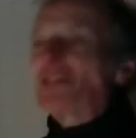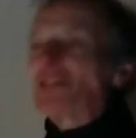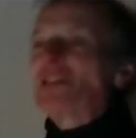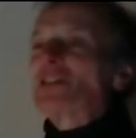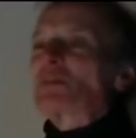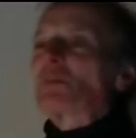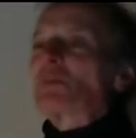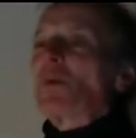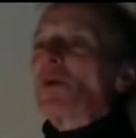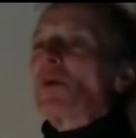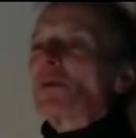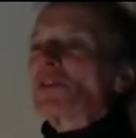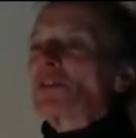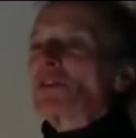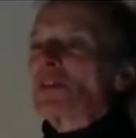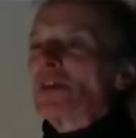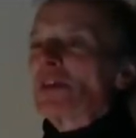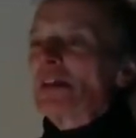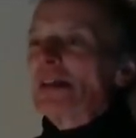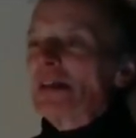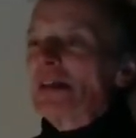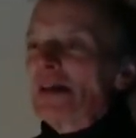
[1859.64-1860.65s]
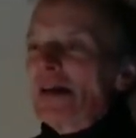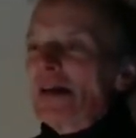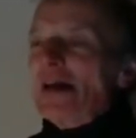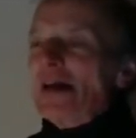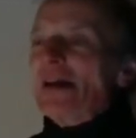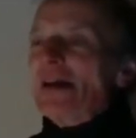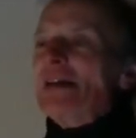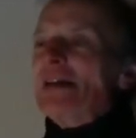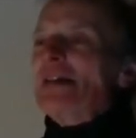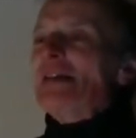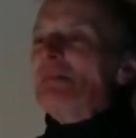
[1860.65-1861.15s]
is what
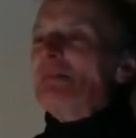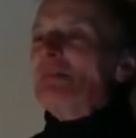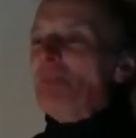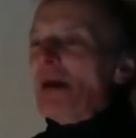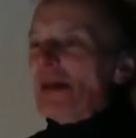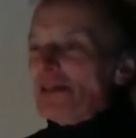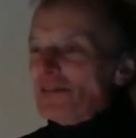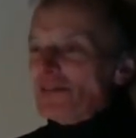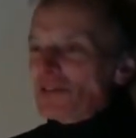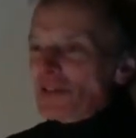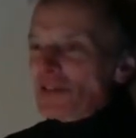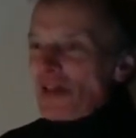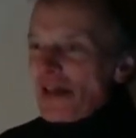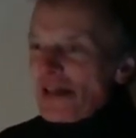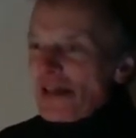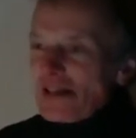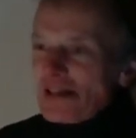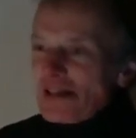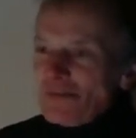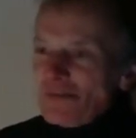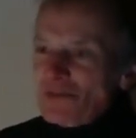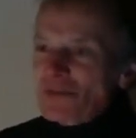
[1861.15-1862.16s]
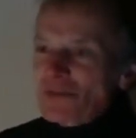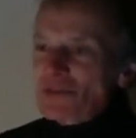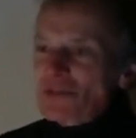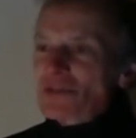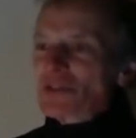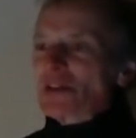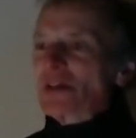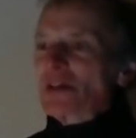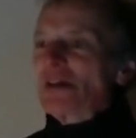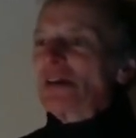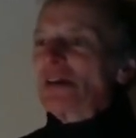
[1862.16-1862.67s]
he maintains